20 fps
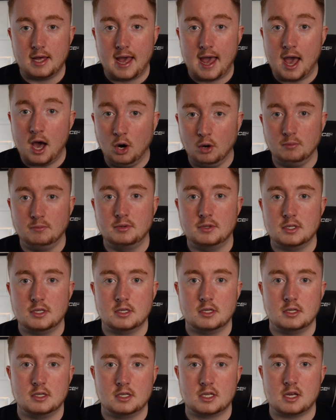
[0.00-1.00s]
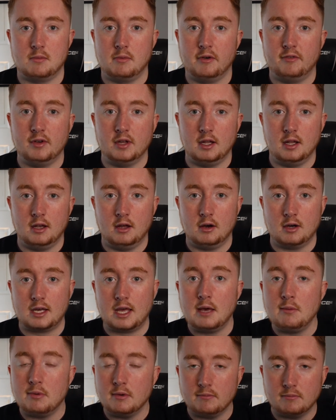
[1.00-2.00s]
helps Somerville a lot,
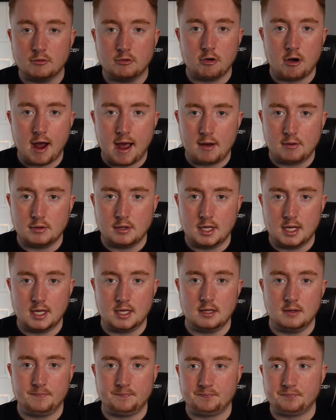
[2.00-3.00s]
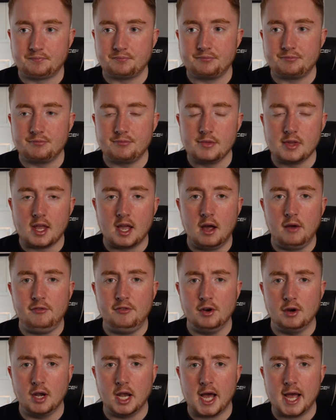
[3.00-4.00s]
keep him grounded. I
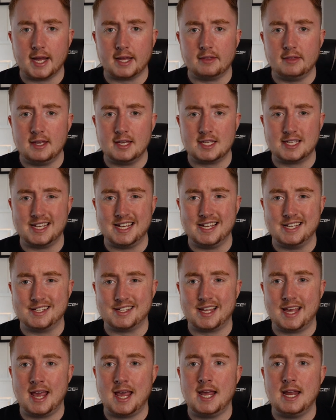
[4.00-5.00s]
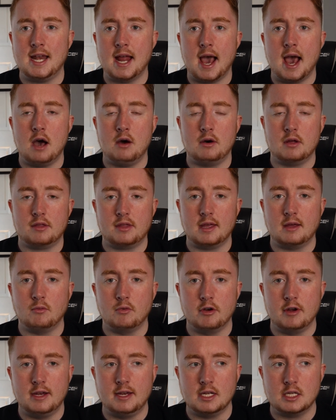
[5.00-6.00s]
feel like this is key now. I think
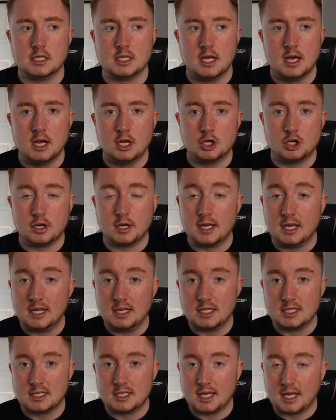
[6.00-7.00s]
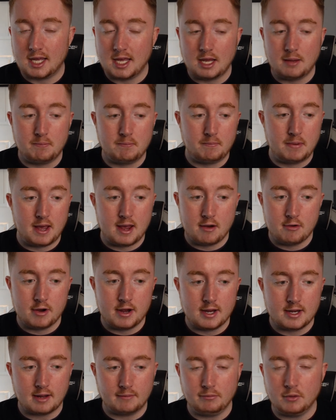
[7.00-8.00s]
we're in this tricky, sticky
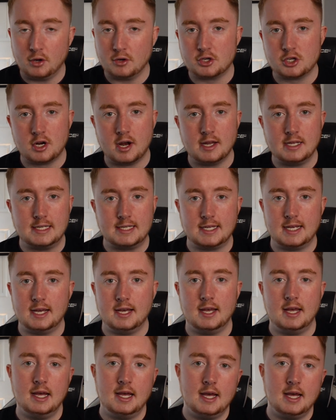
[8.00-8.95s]
period. I'm not trying to